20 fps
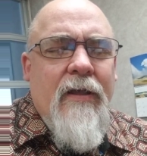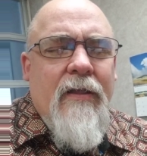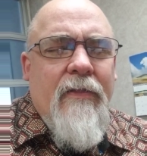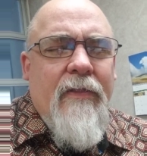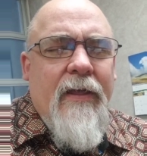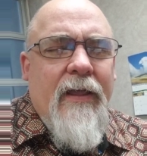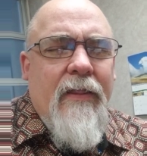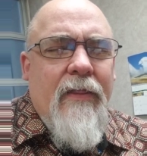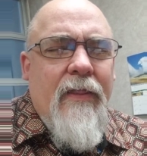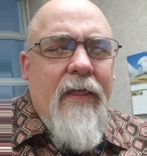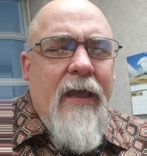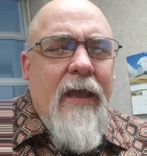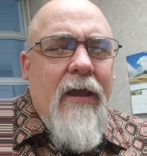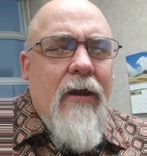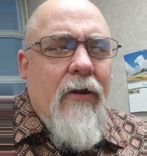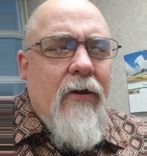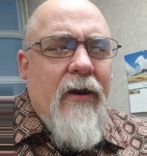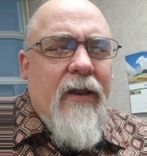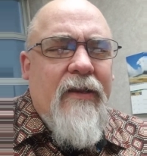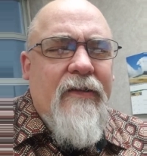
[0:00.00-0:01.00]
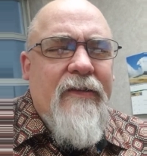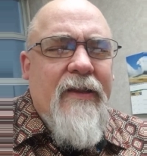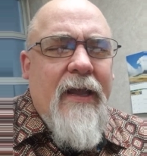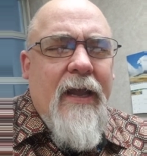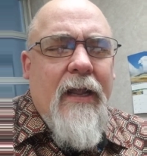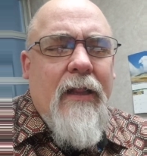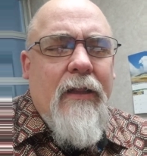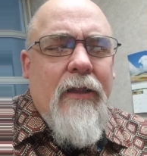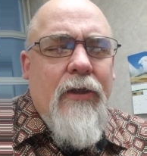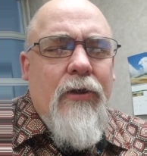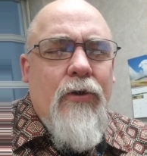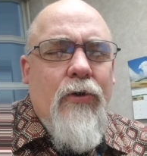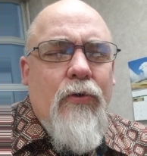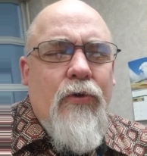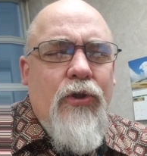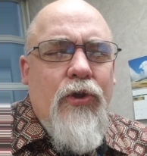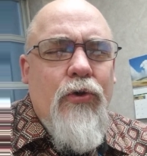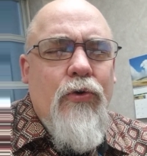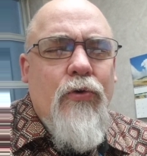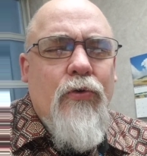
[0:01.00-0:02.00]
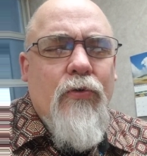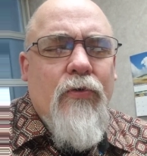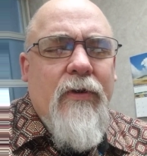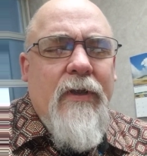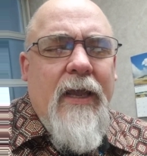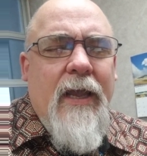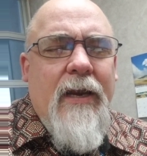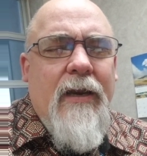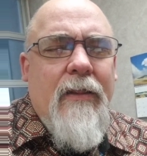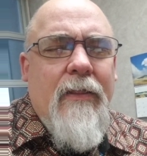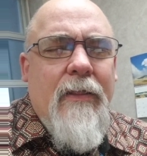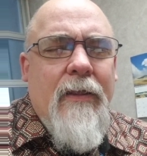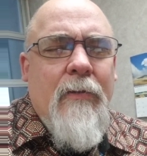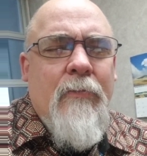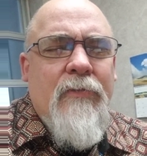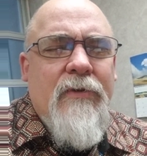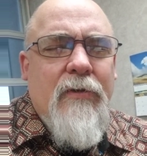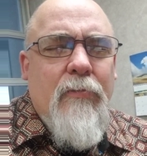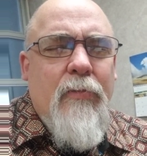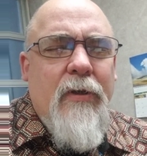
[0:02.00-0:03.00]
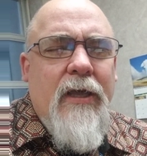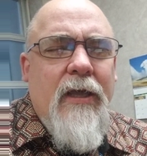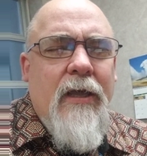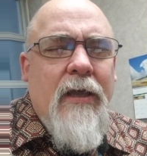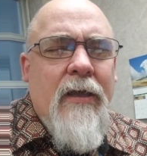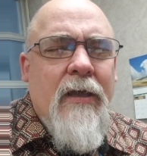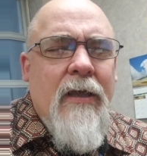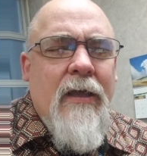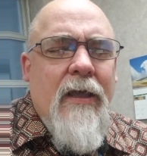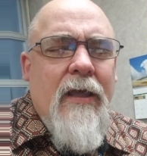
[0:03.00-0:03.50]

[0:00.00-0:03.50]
that they are exactly who you created them to be.